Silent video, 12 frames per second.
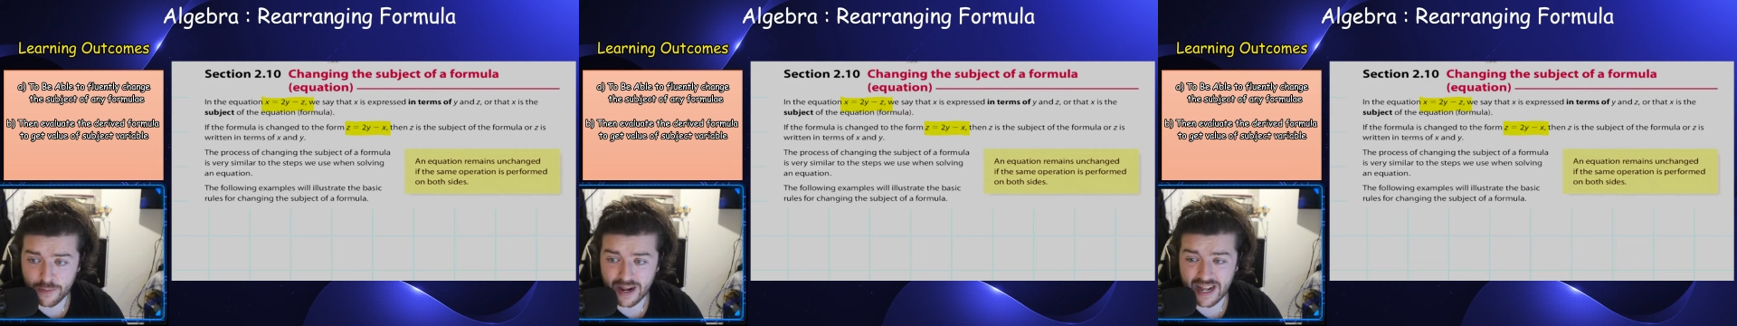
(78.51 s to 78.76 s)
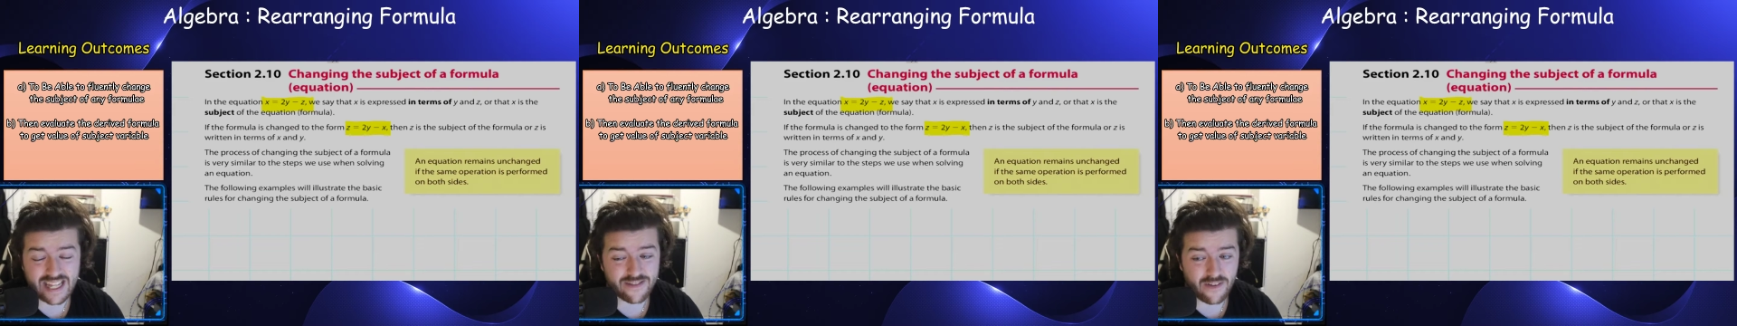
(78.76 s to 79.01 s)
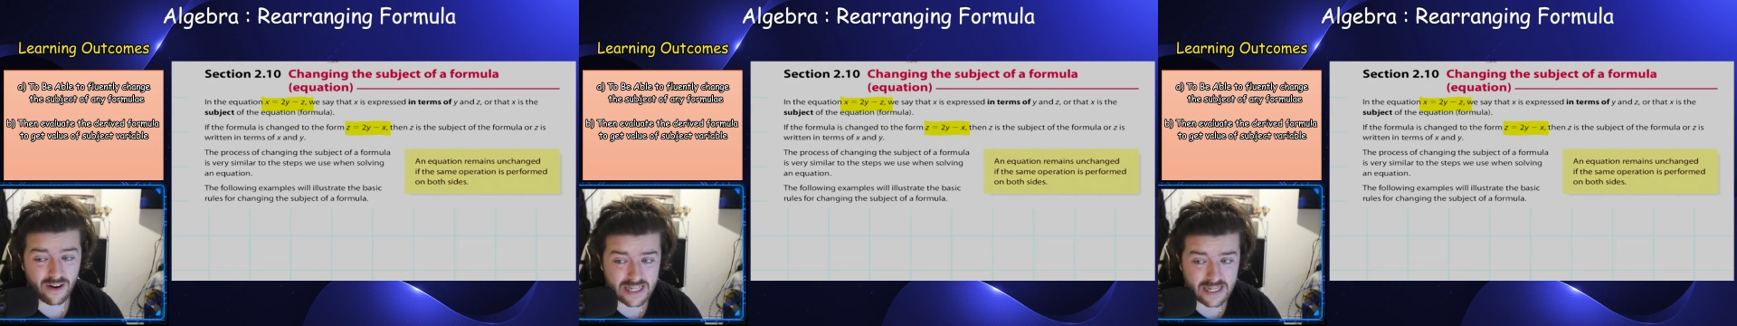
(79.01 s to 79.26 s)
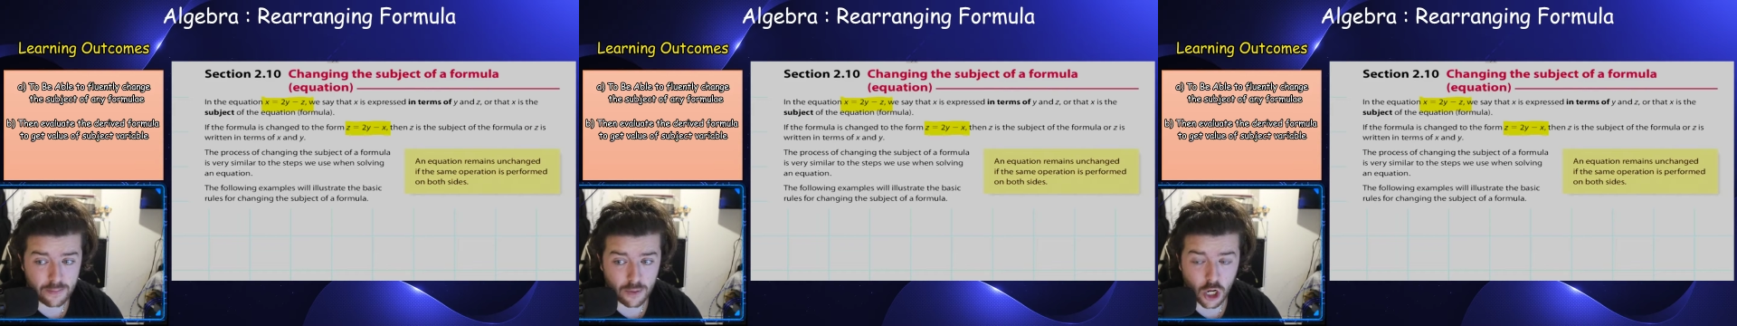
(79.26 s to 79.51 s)
is very
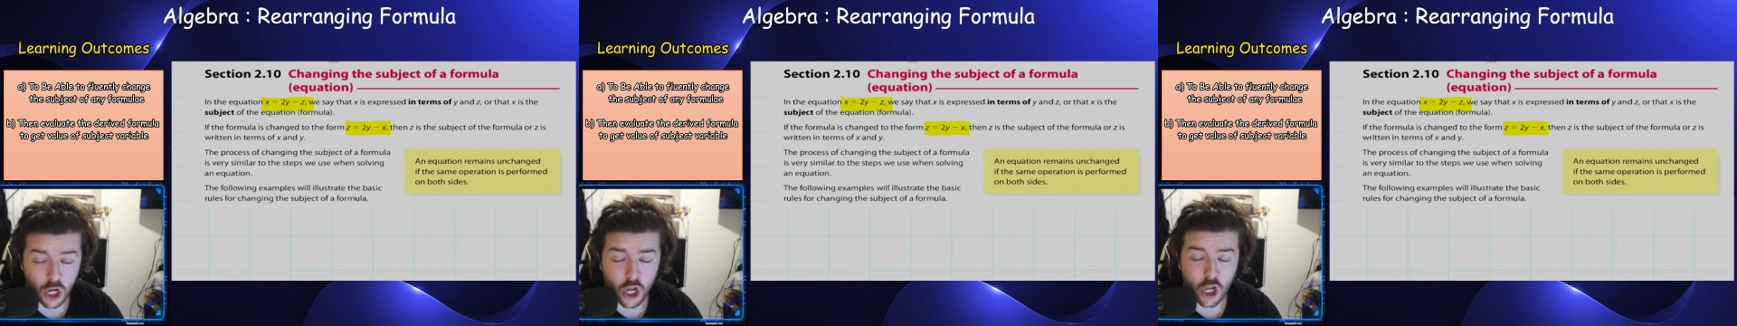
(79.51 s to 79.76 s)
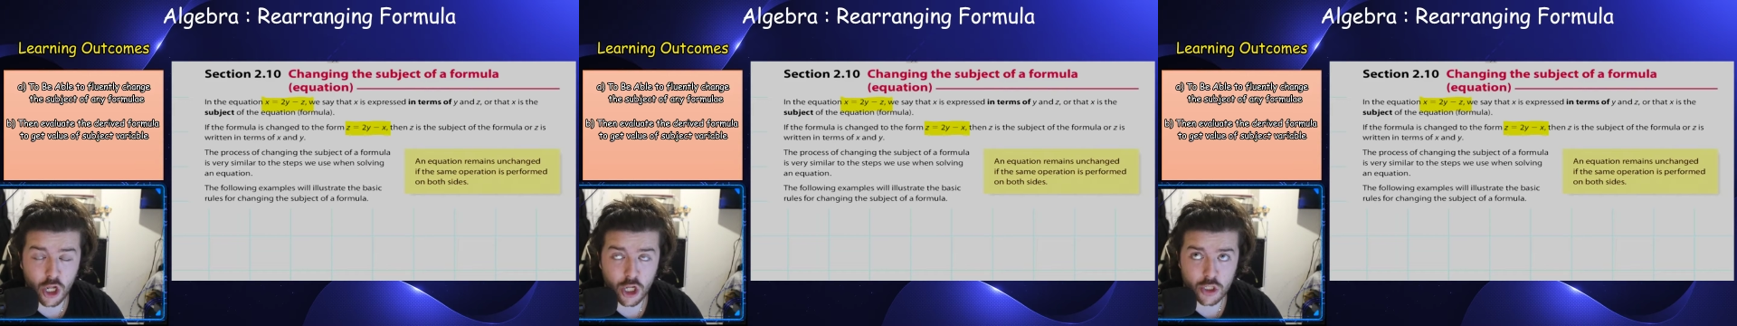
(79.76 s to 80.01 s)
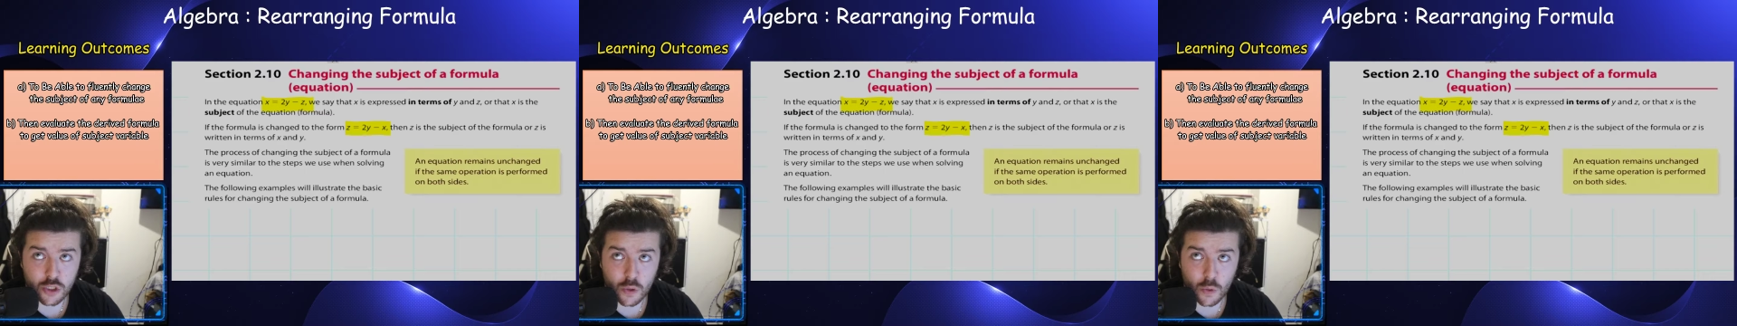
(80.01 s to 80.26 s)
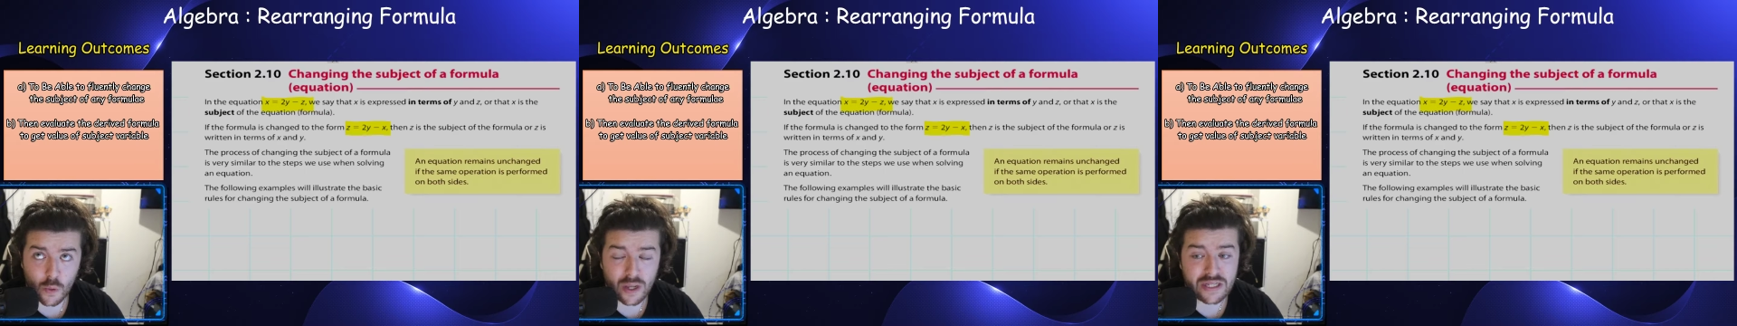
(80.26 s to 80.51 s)
similar
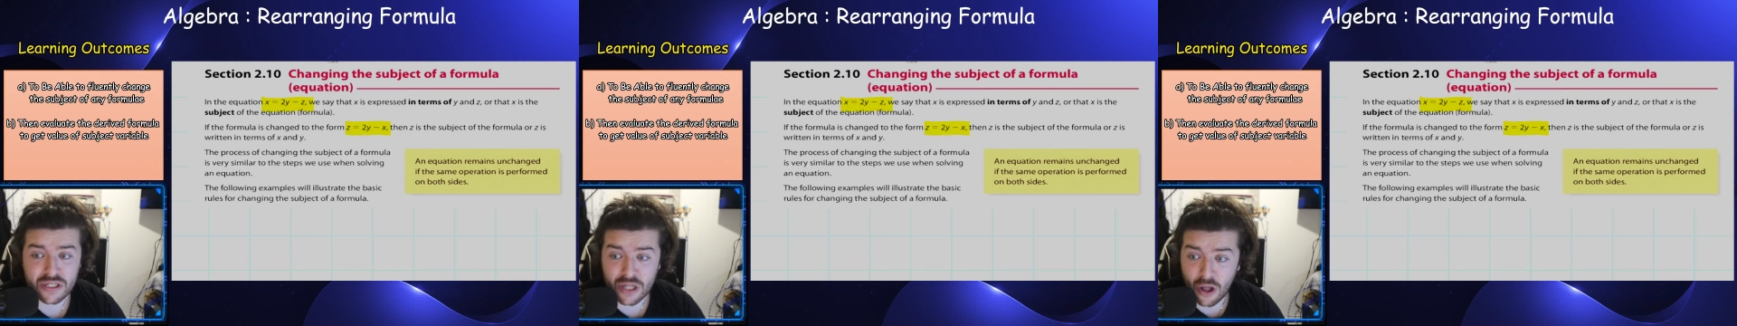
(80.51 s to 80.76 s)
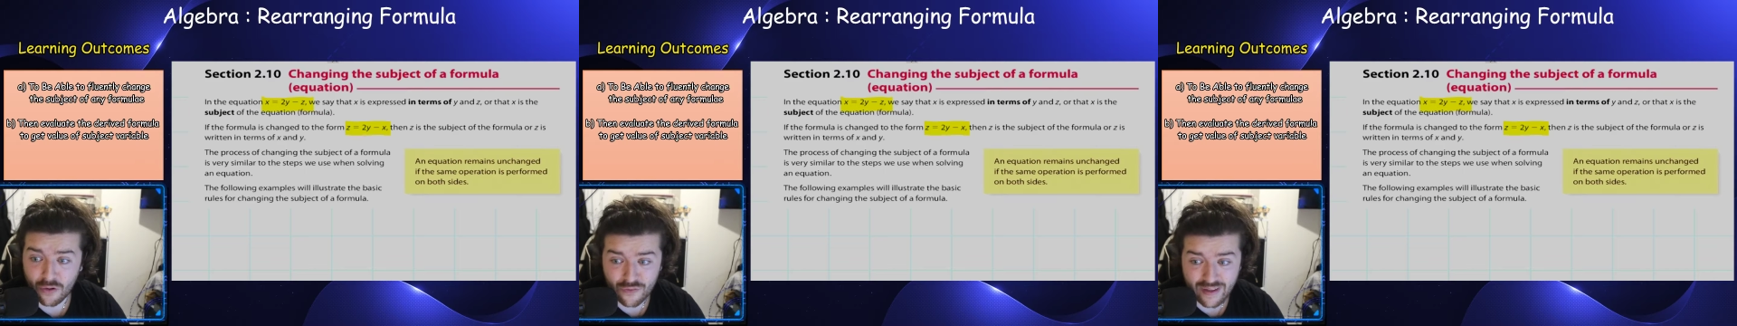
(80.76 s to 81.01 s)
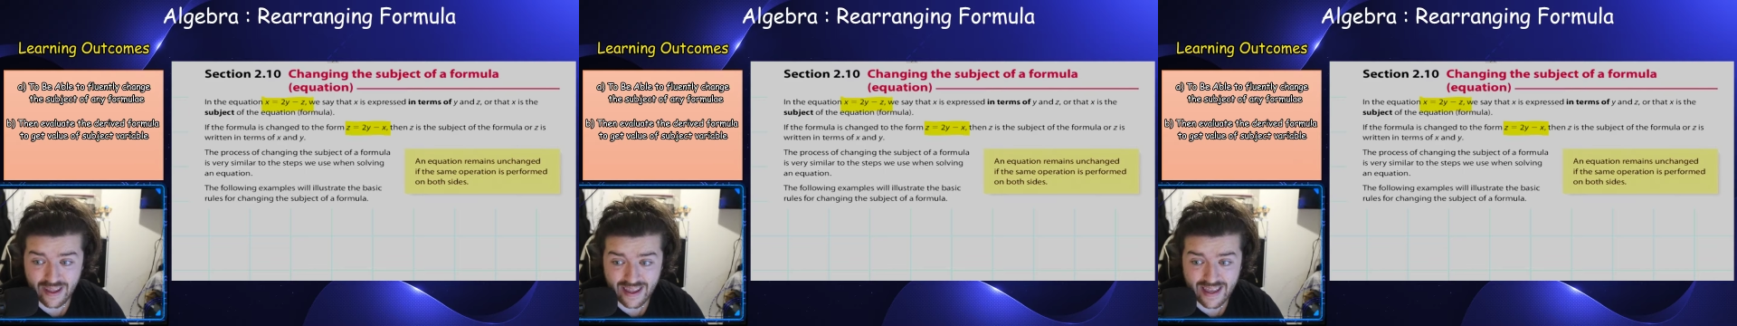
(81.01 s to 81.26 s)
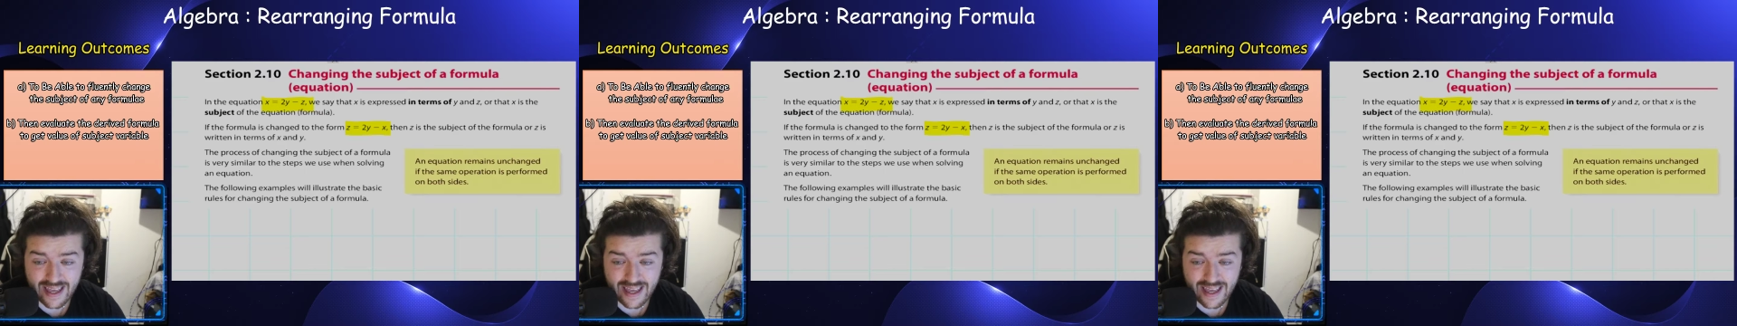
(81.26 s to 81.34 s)
to solving